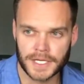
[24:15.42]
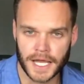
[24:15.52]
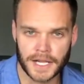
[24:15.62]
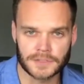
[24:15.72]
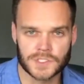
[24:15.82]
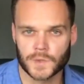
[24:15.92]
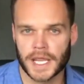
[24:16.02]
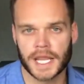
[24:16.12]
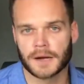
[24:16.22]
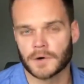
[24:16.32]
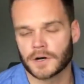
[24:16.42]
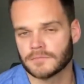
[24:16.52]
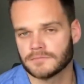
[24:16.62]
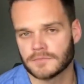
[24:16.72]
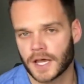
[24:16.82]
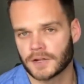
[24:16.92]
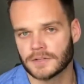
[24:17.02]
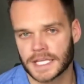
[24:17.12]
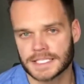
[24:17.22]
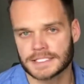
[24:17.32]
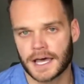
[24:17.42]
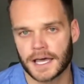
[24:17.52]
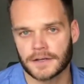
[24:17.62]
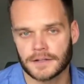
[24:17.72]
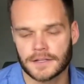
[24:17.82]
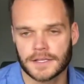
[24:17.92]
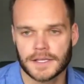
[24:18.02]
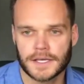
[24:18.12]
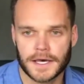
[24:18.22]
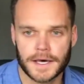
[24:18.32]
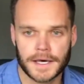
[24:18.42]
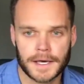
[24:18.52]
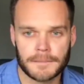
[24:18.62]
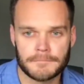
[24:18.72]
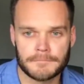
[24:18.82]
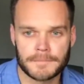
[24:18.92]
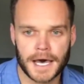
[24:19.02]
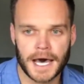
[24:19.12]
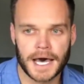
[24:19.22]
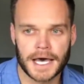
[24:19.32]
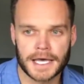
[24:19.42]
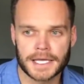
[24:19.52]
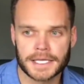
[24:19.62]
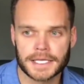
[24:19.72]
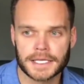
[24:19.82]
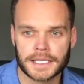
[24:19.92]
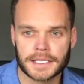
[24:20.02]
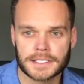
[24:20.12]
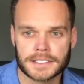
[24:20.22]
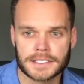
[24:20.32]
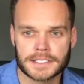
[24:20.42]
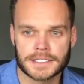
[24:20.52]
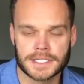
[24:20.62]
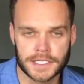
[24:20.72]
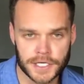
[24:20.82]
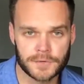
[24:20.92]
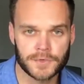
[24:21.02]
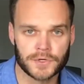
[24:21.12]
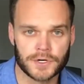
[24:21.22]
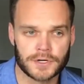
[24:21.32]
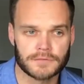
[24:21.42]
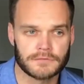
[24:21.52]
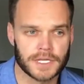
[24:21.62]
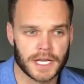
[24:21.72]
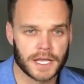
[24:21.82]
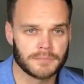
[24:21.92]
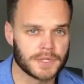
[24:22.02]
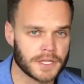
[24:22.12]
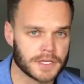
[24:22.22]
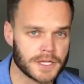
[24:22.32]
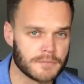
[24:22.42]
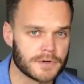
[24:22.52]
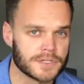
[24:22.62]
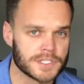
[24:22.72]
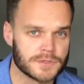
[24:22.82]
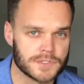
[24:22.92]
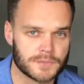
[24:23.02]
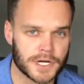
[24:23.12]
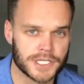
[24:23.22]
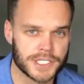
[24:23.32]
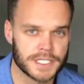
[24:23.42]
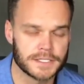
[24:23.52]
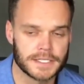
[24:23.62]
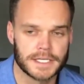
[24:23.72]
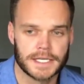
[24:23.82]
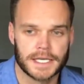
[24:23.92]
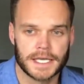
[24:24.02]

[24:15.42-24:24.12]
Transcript: But I don't swing a hammer. I don't lay tile. Um, I sit at a computer and I plug numbers into a spreadsheet.